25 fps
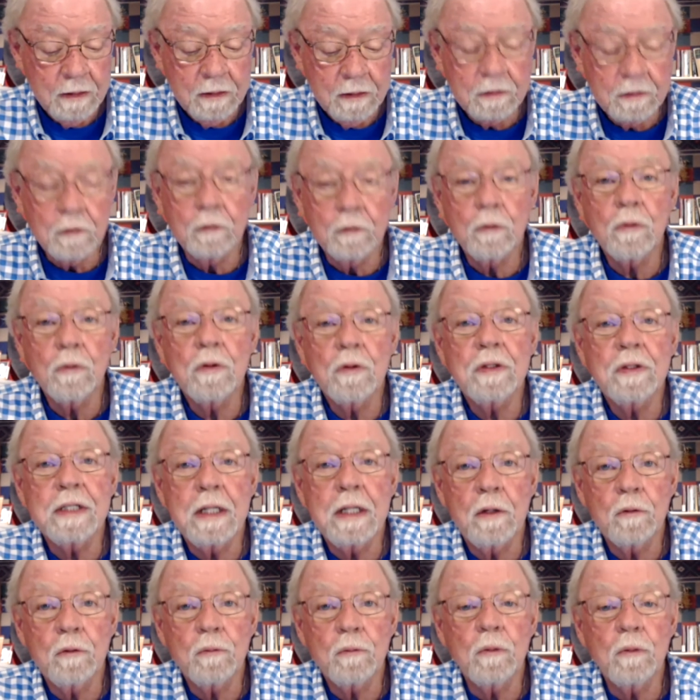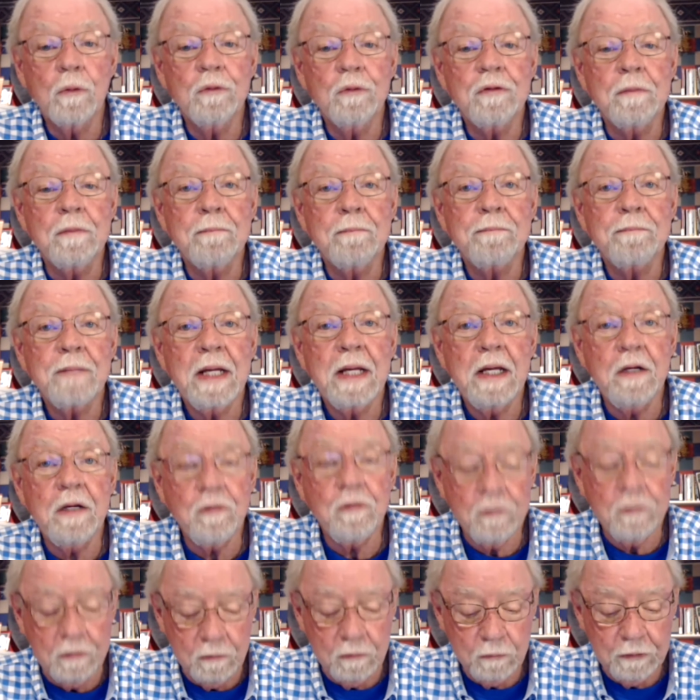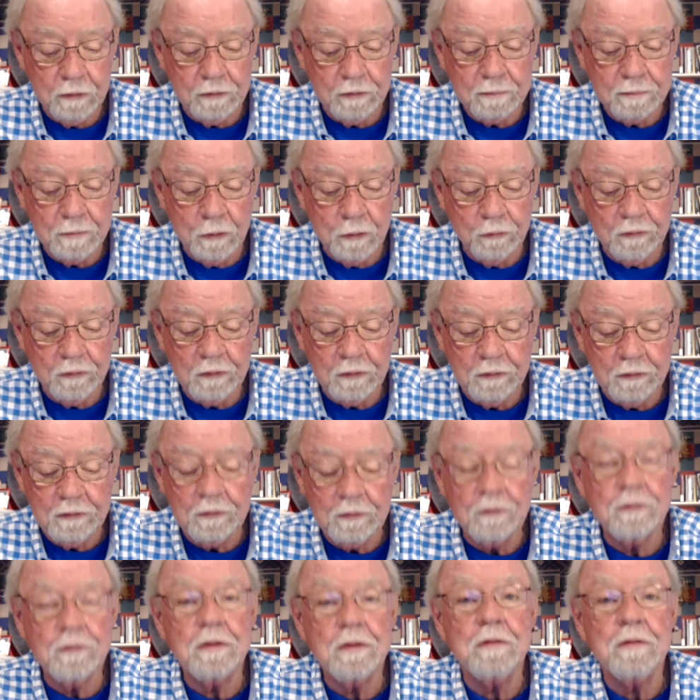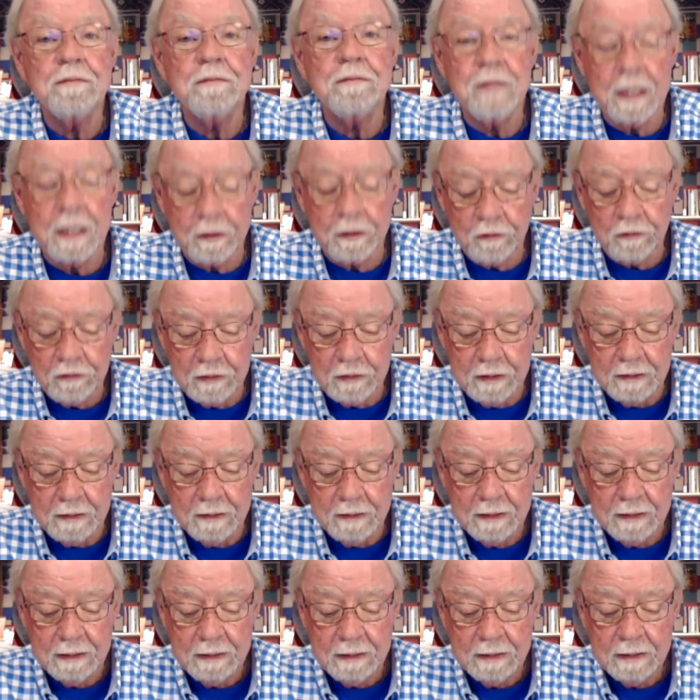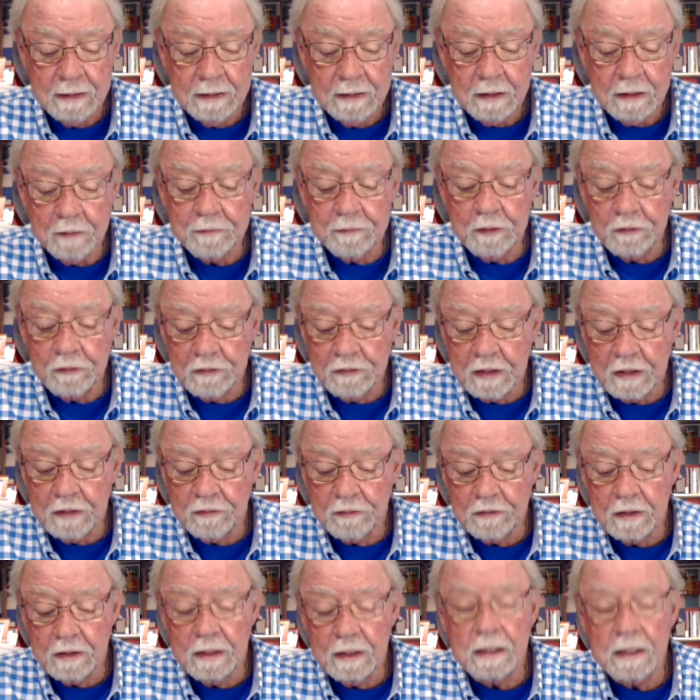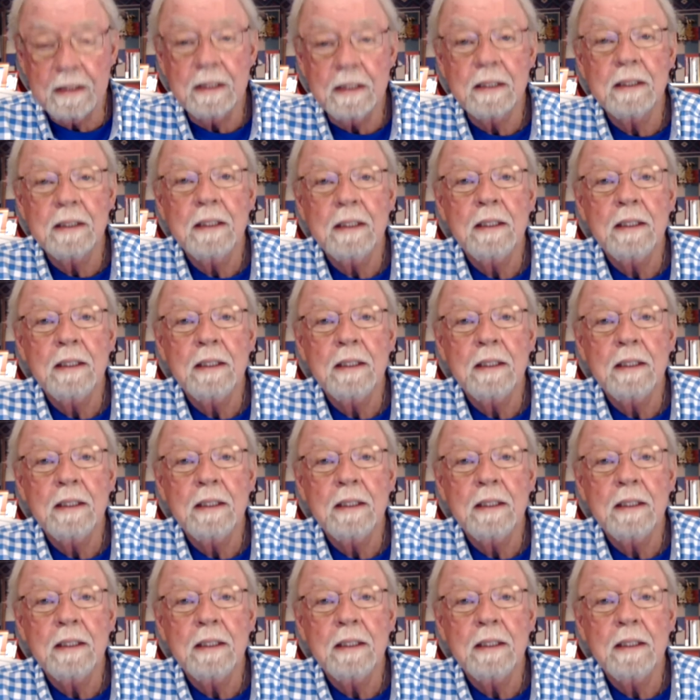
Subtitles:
The Lord now grows impatient with Moses' deflection of his destiny